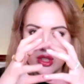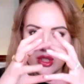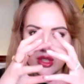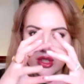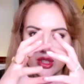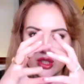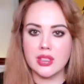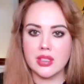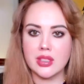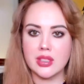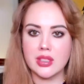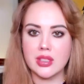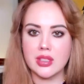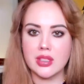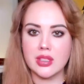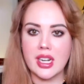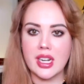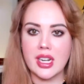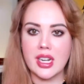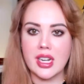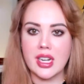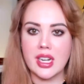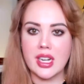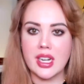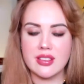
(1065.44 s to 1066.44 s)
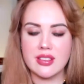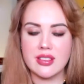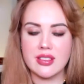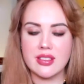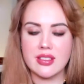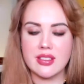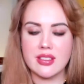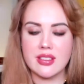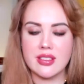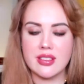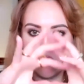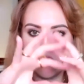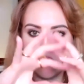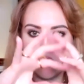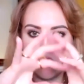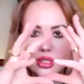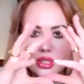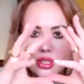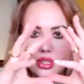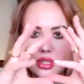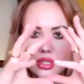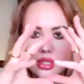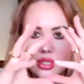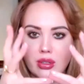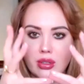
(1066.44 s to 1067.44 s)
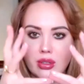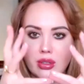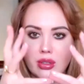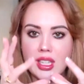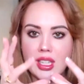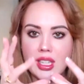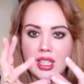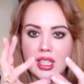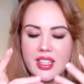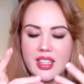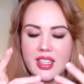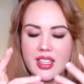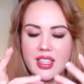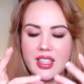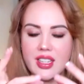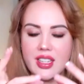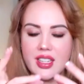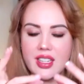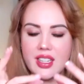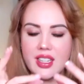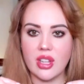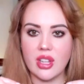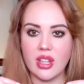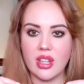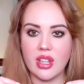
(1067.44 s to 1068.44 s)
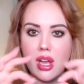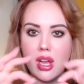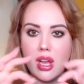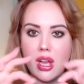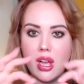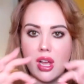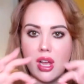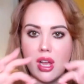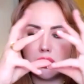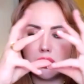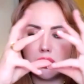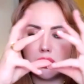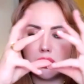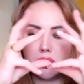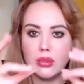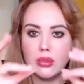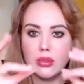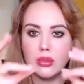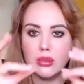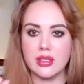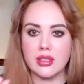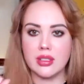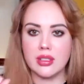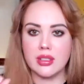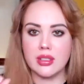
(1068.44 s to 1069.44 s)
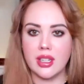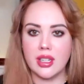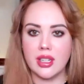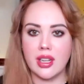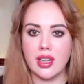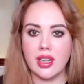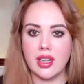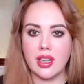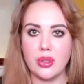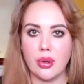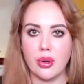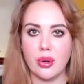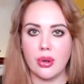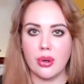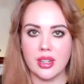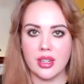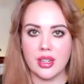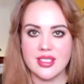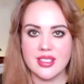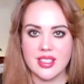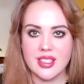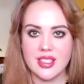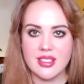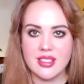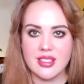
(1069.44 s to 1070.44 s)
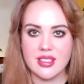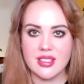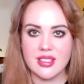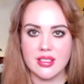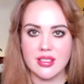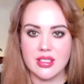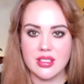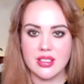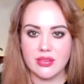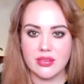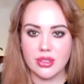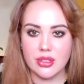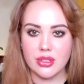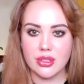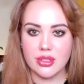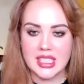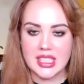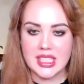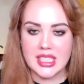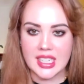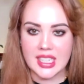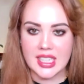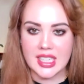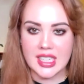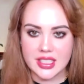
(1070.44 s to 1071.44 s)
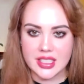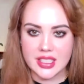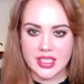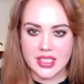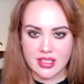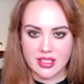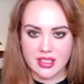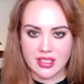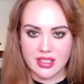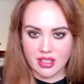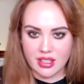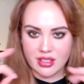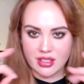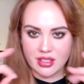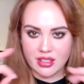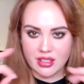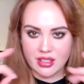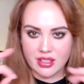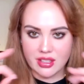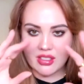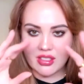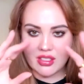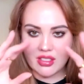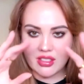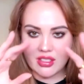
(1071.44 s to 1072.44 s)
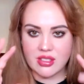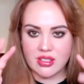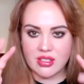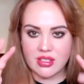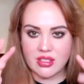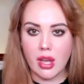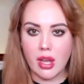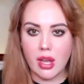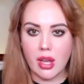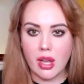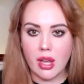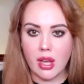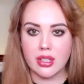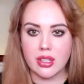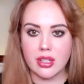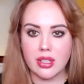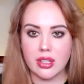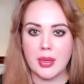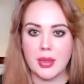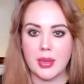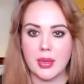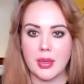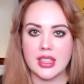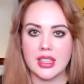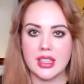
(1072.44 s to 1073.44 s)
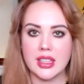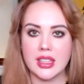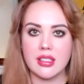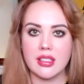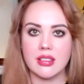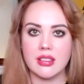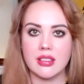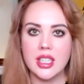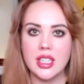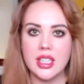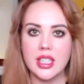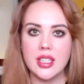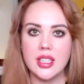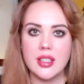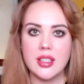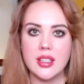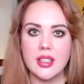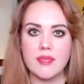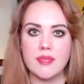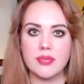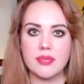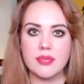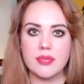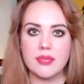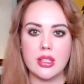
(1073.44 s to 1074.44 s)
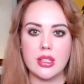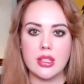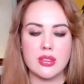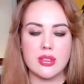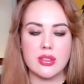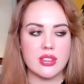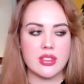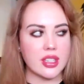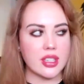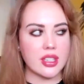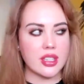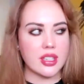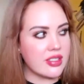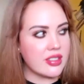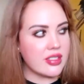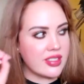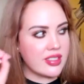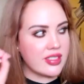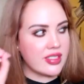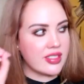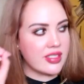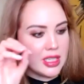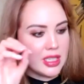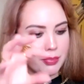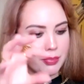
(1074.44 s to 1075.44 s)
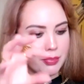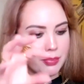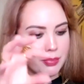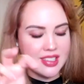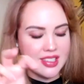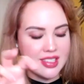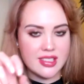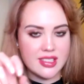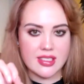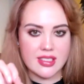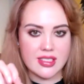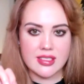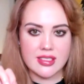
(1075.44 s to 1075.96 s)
of awareness, this structure is dissolved, the glue of your existence, of your identity starts to dissolve little by little. You start to see peaks